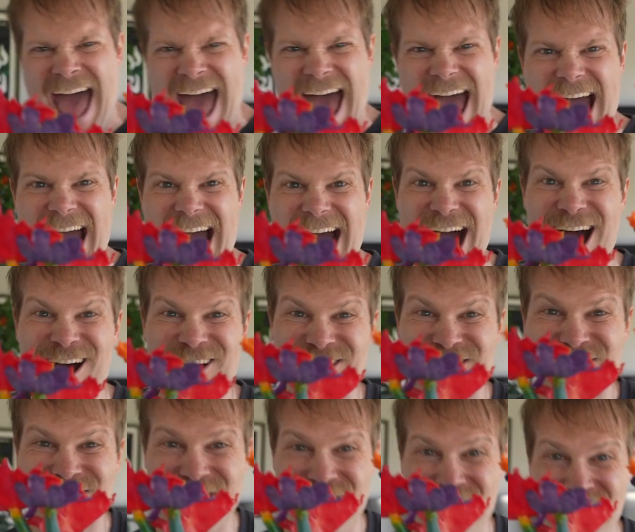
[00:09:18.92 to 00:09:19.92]
How
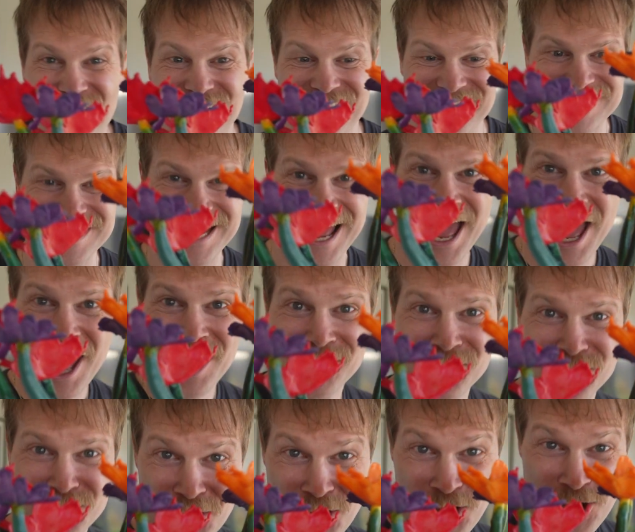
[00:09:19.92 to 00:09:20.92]
good
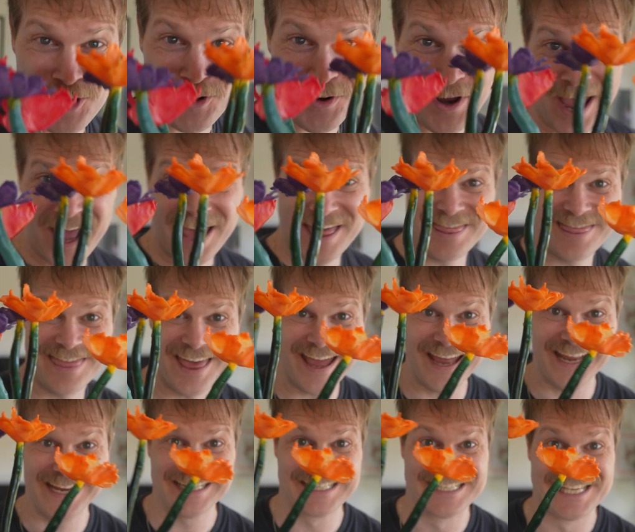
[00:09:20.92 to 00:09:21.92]
do
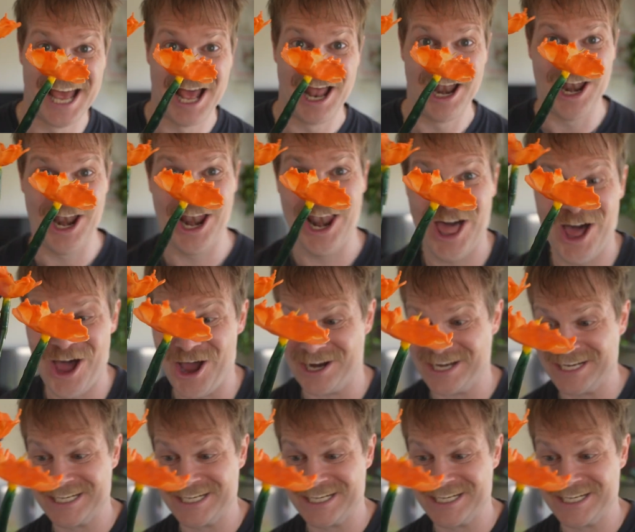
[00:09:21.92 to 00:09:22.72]
these look?